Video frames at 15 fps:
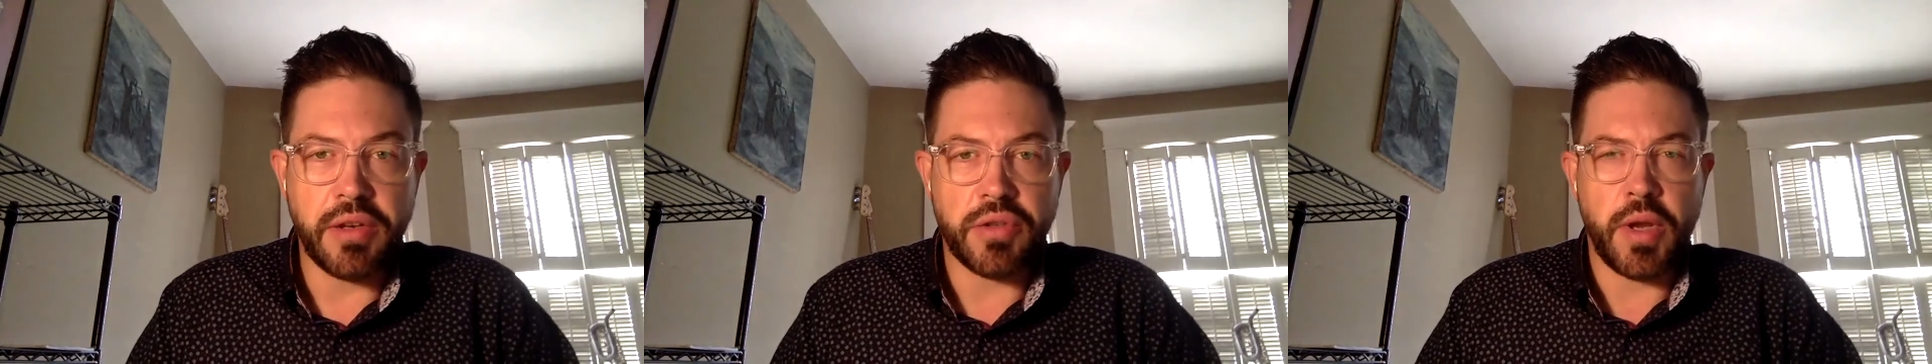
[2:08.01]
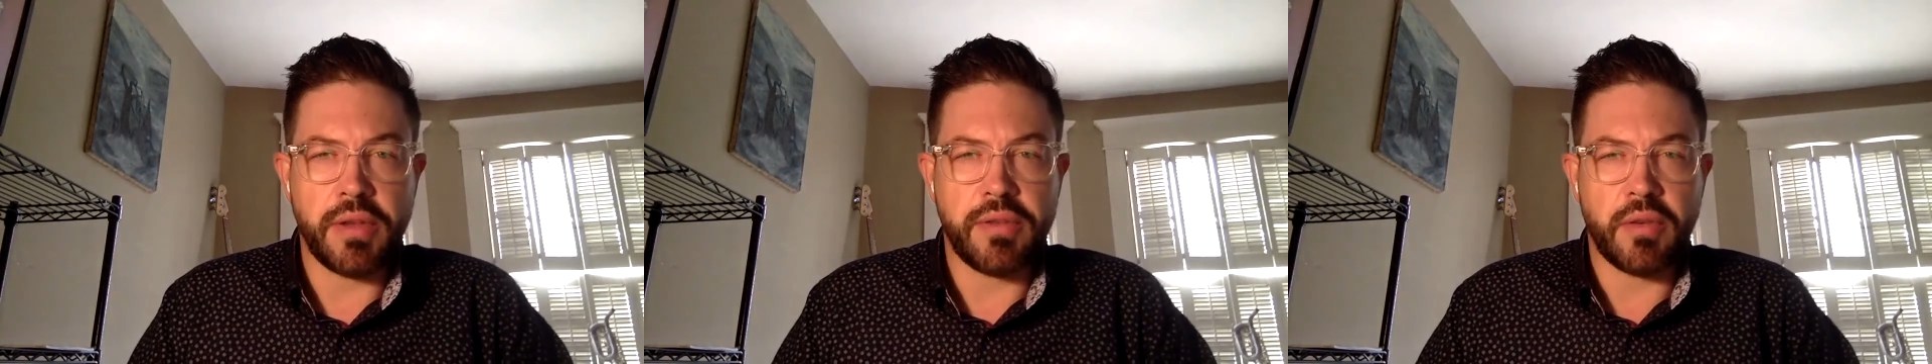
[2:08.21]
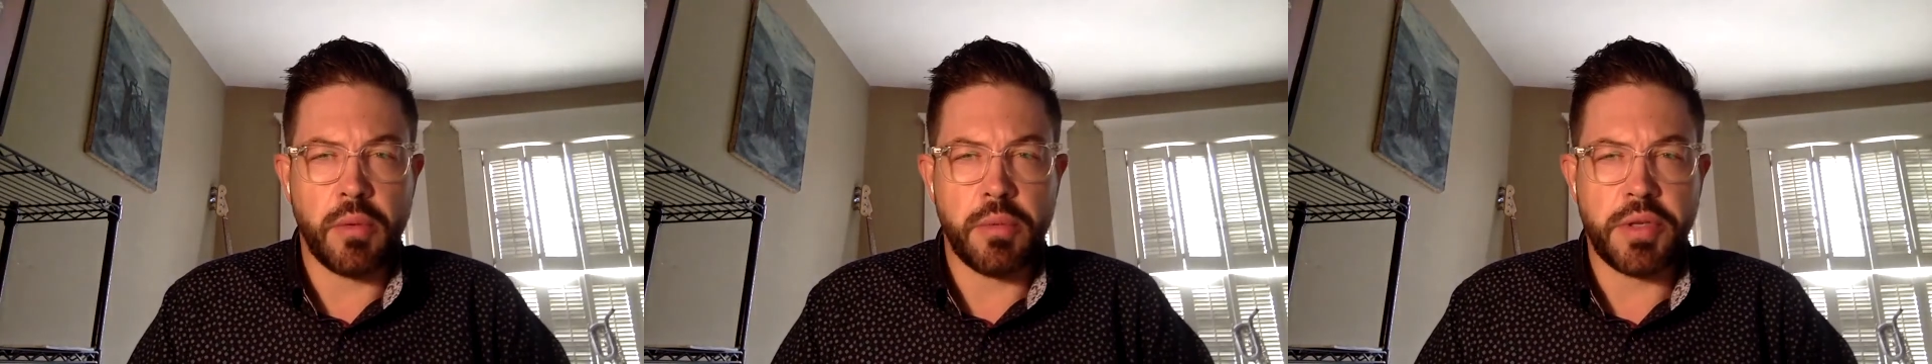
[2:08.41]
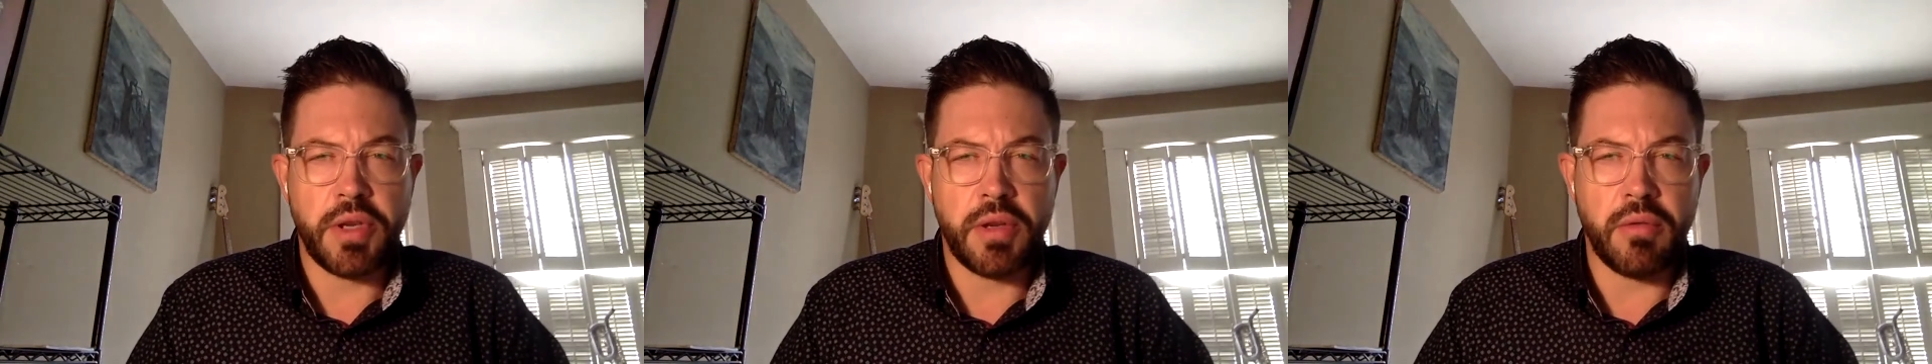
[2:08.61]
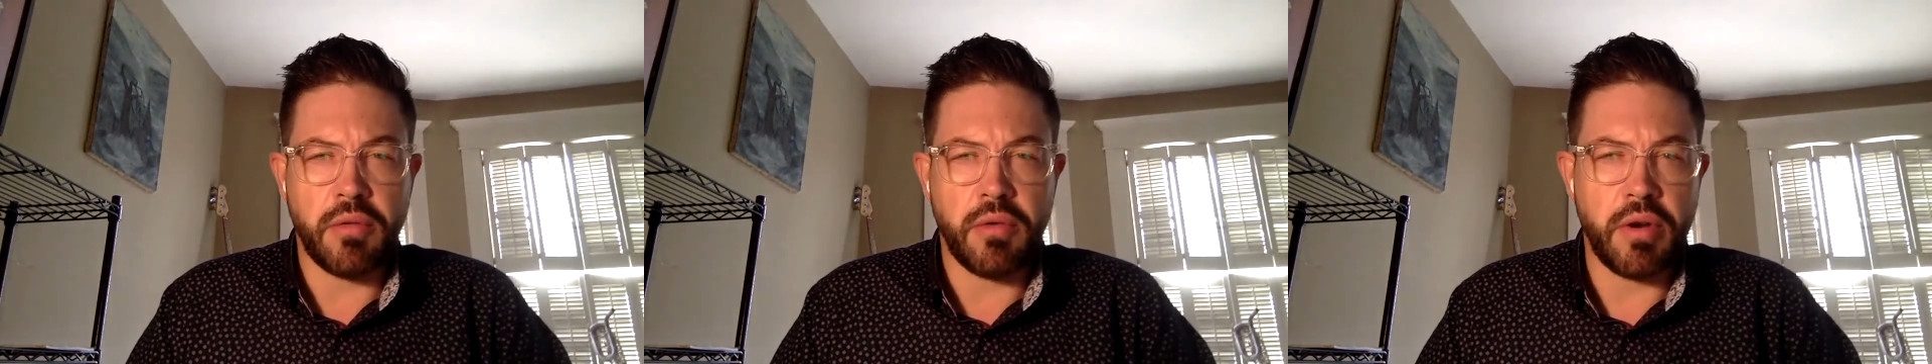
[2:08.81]

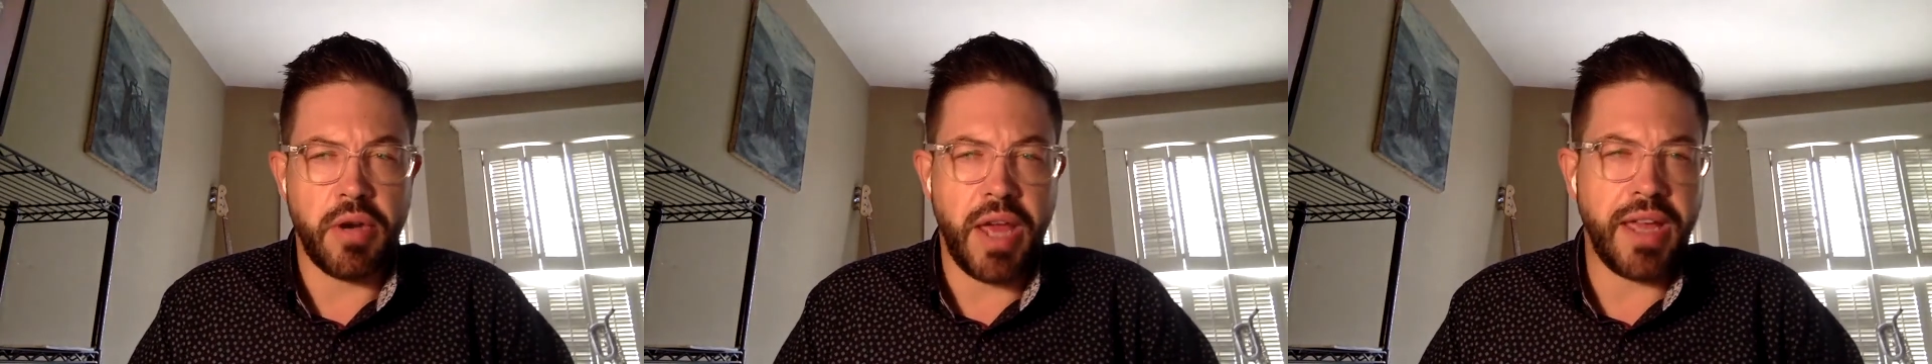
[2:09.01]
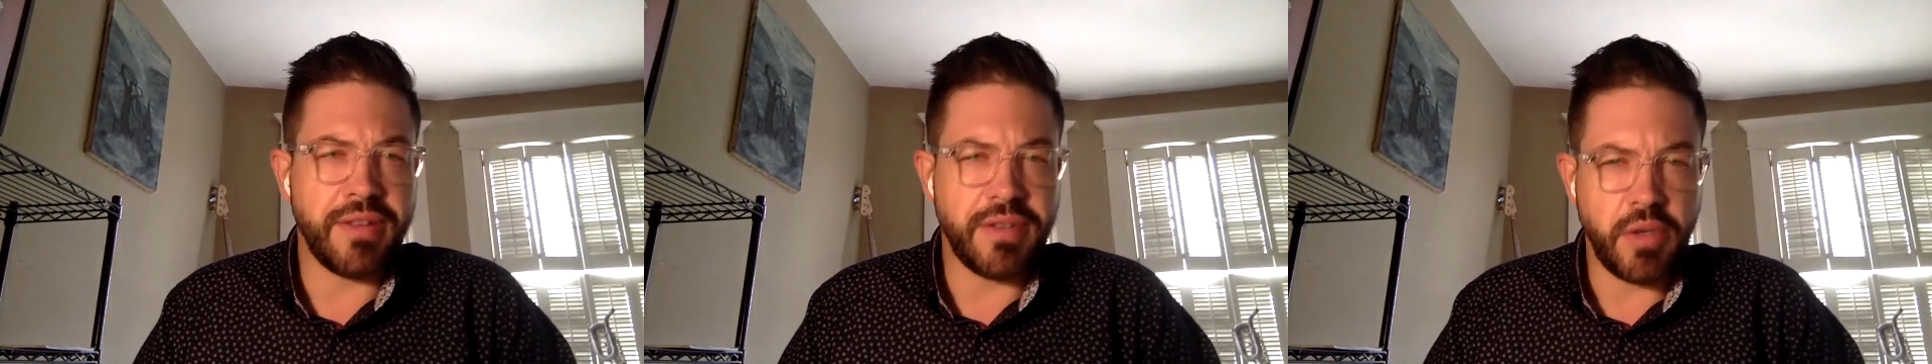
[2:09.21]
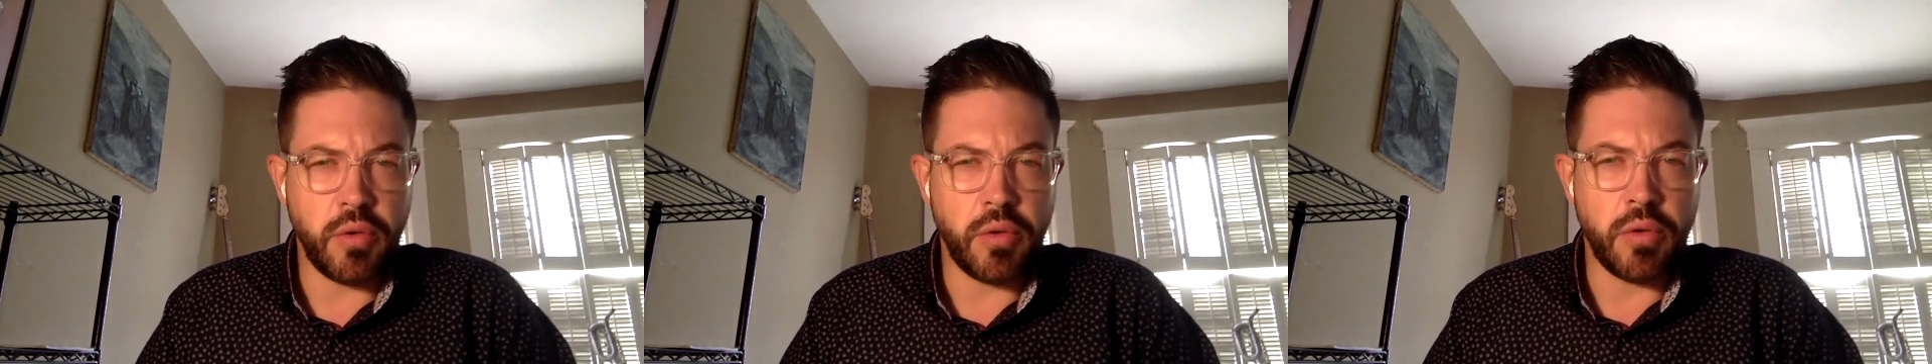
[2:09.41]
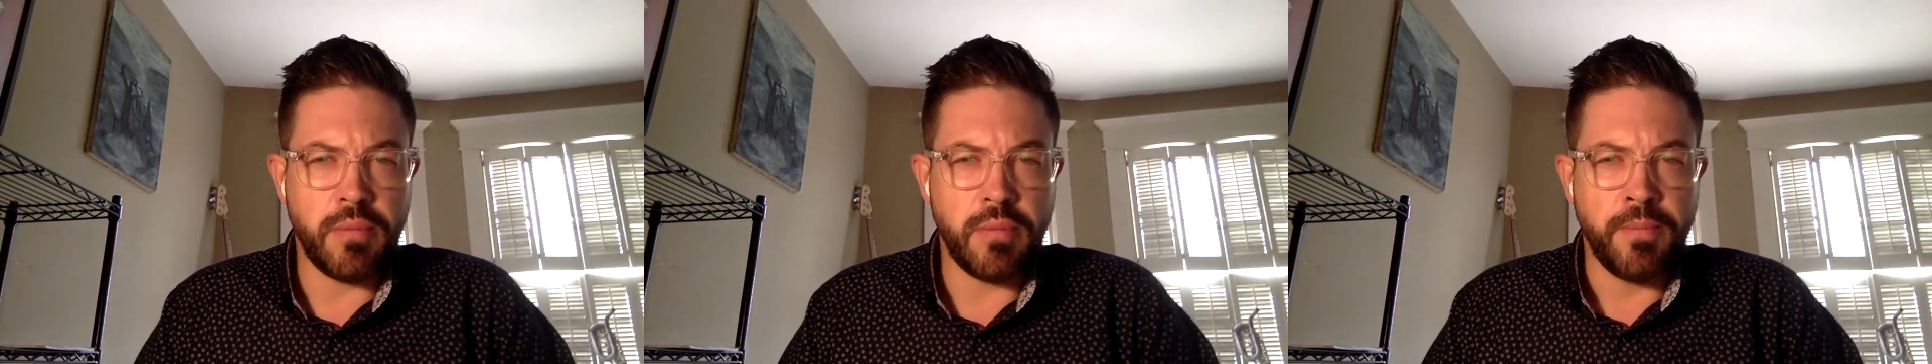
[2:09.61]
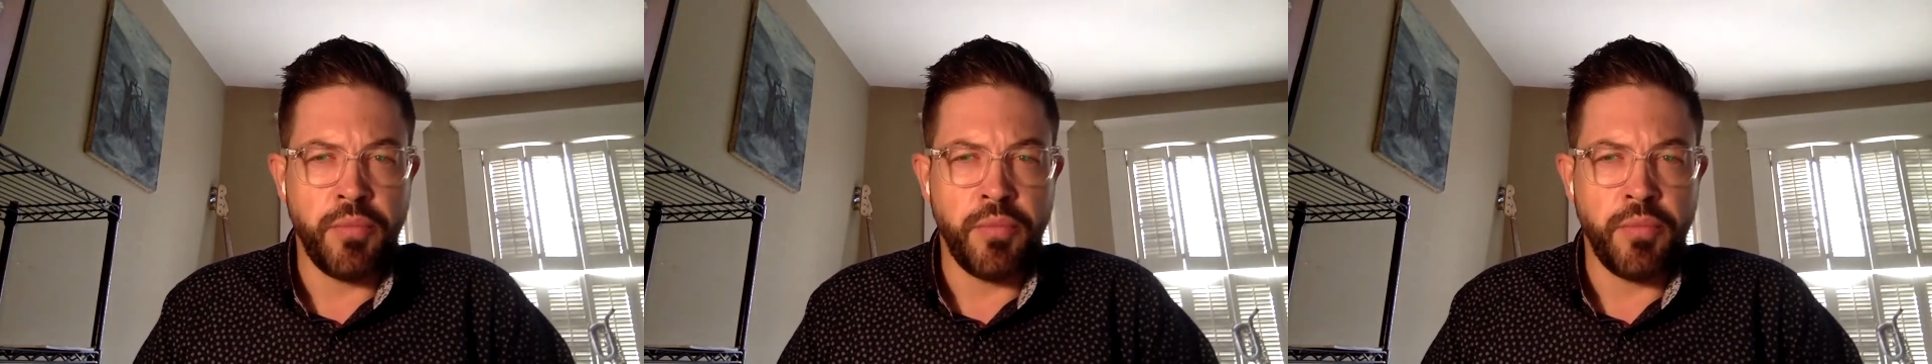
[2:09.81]
transcription or an etude.